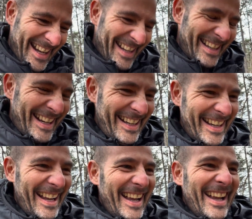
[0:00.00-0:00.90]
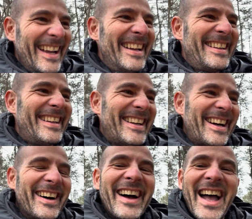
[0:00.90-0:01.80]
you, you
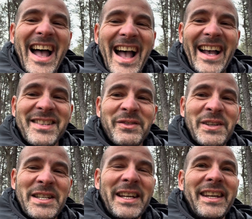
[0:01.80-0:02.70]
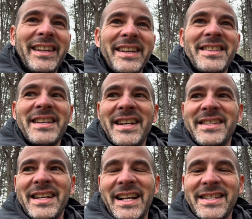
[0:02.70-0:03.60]
know, as ridiculous as
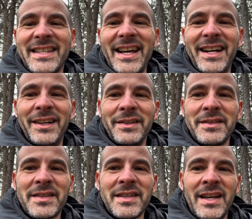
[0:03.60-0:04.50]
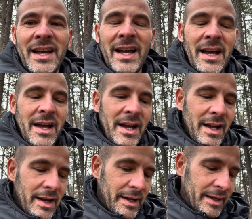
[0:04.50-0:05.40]
that sounds,
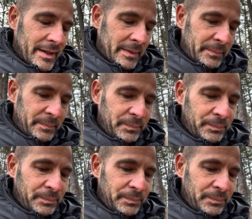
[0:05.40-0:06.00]
that